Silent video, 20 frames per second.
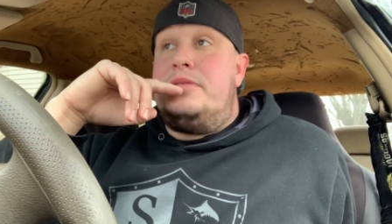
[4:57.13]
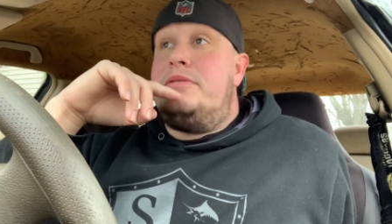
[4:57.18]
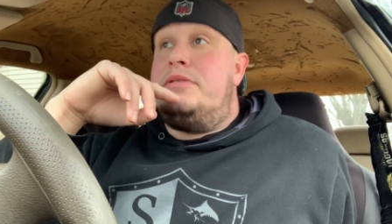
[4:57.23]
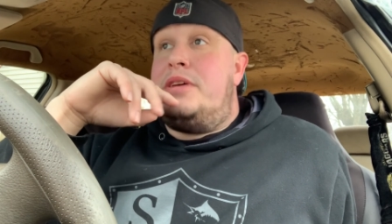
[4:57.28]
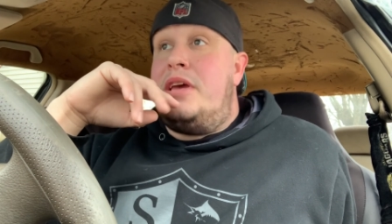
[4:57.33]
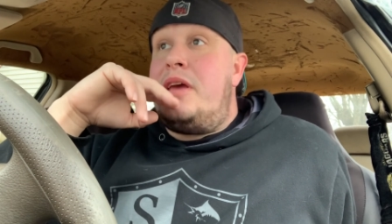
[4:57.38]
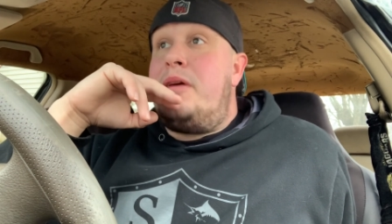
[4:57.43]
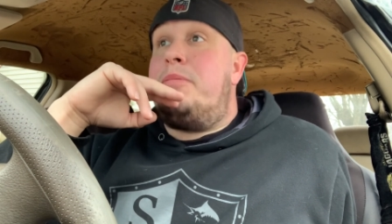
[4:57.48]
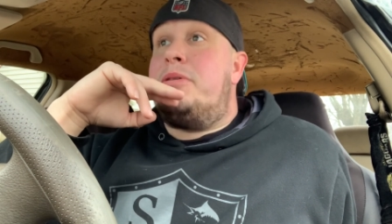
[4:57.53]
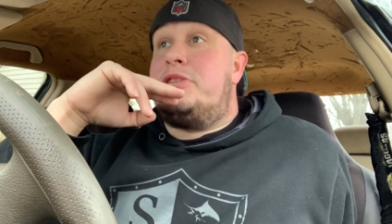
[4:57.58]

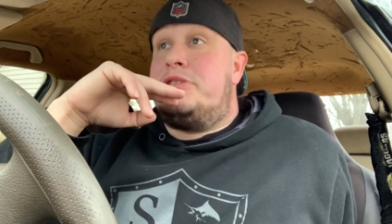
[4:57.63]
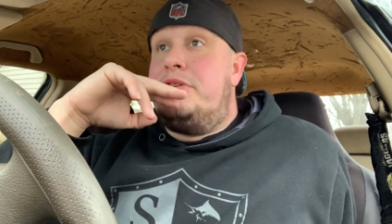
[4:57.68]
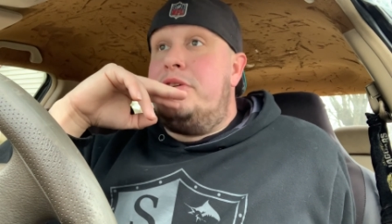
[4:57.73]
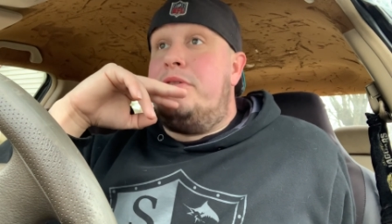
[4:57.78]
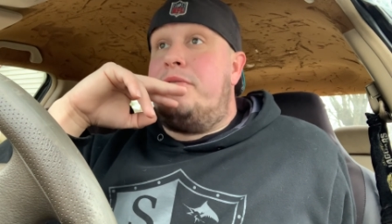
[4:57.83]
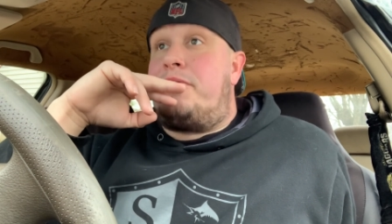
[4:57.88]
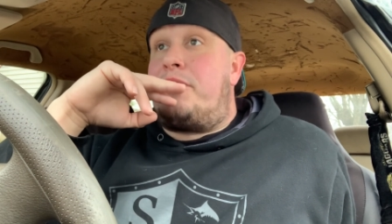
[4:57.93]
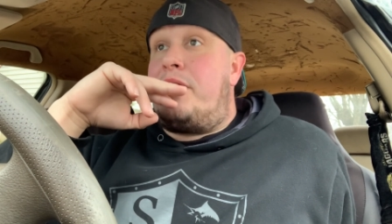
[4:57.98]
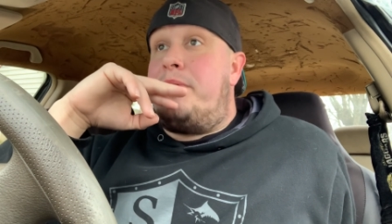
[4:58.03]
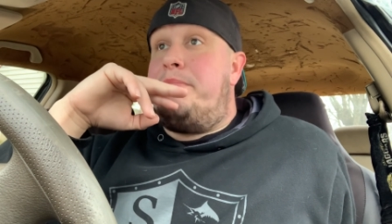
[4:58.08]
team is
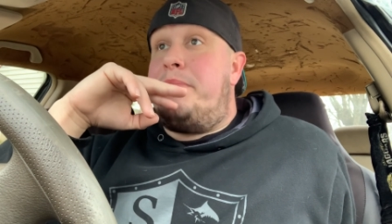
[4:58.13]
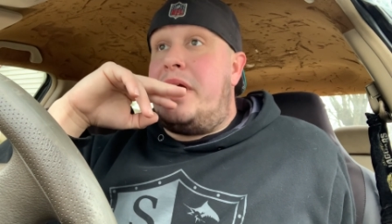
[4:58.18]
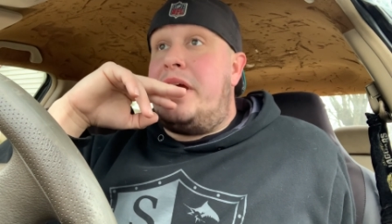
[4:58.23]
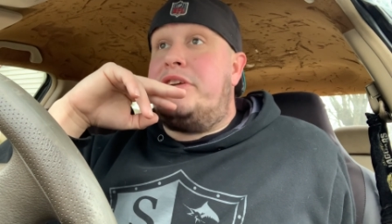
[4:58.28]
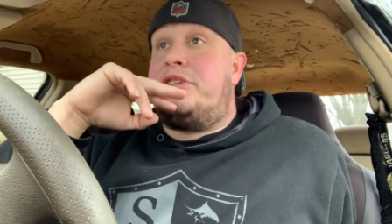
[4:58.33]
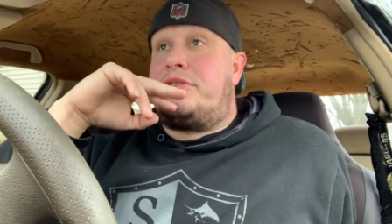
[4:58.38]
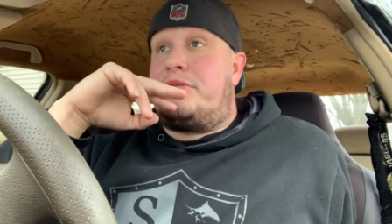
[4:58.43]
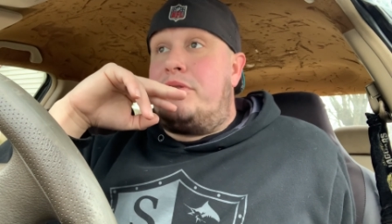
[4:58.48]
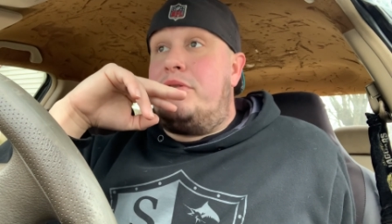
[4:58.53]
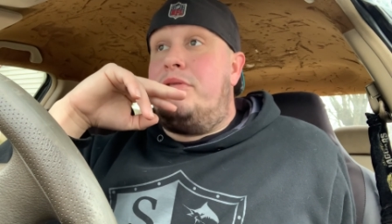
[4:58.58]
due for a
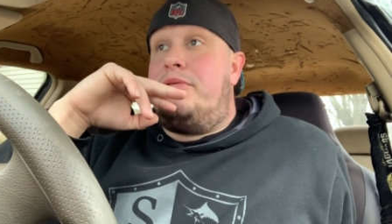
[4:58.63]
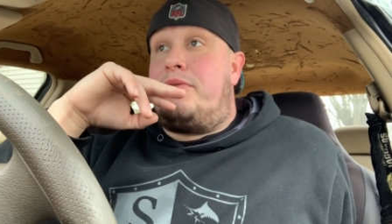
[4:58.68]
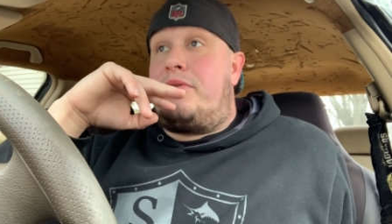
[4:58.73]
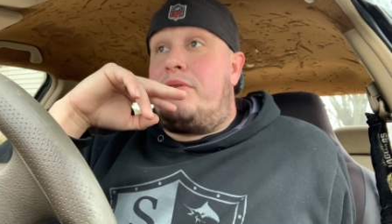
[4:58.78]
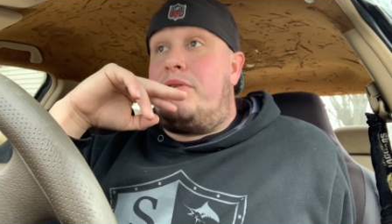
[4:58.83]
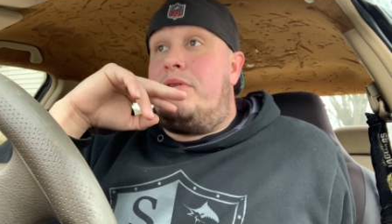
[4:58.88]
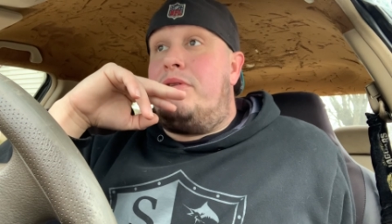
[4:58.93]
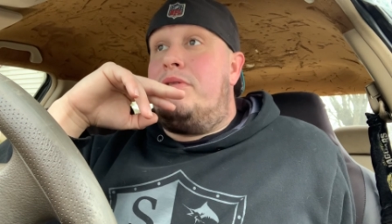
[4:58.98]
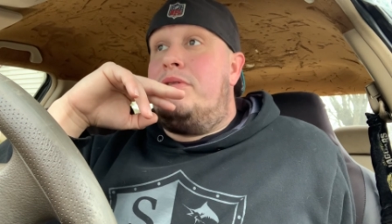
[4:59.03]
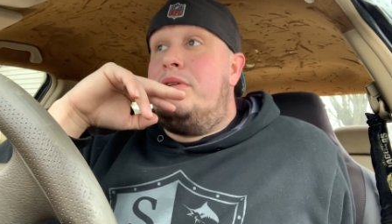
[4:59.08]
major
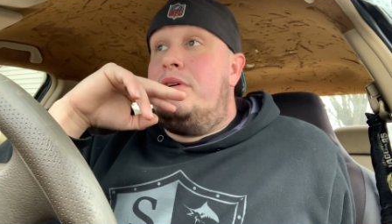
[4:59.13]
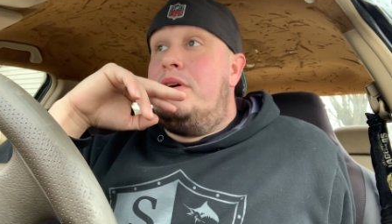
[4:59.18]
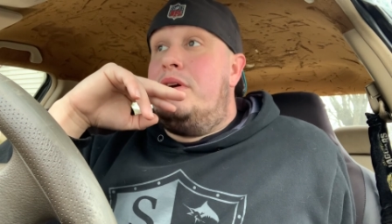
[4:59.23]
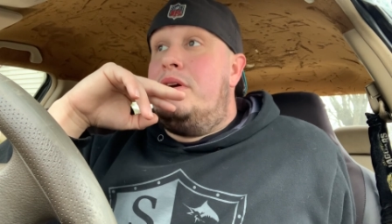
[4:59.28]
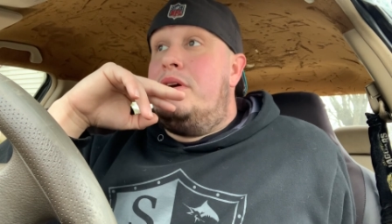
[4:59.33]
overhaul.